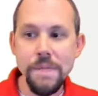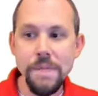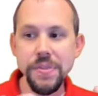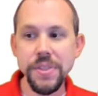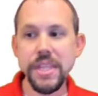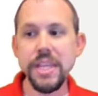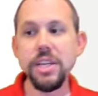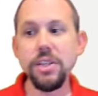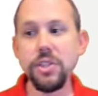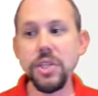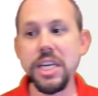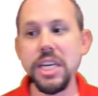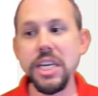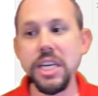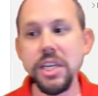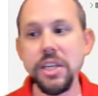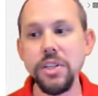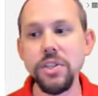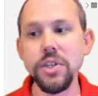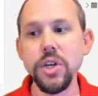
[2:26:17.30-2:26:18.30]
This
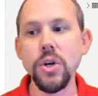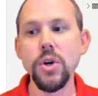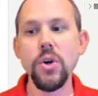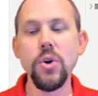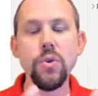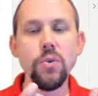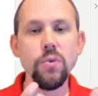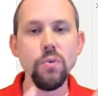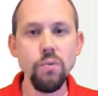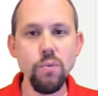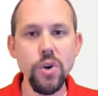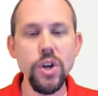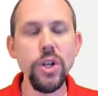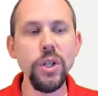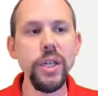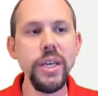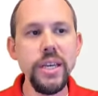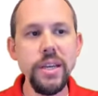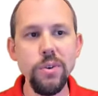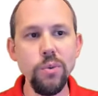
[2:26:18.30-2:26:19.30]
is
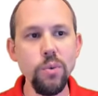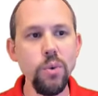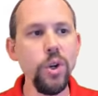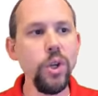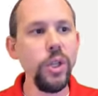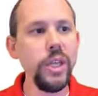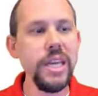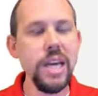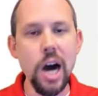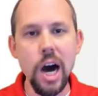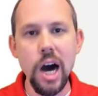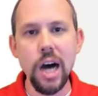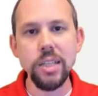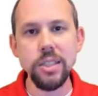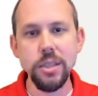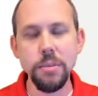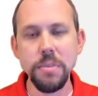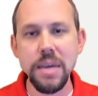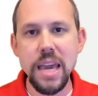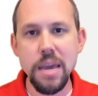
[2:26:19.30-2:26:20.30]
really, really
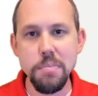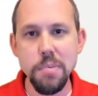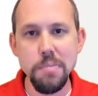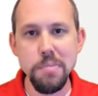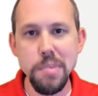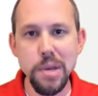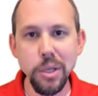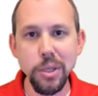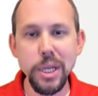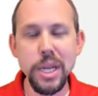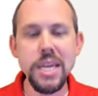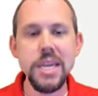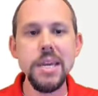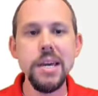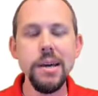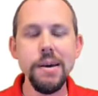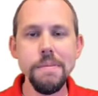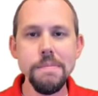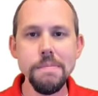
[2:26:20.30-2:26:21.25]
awesome capability.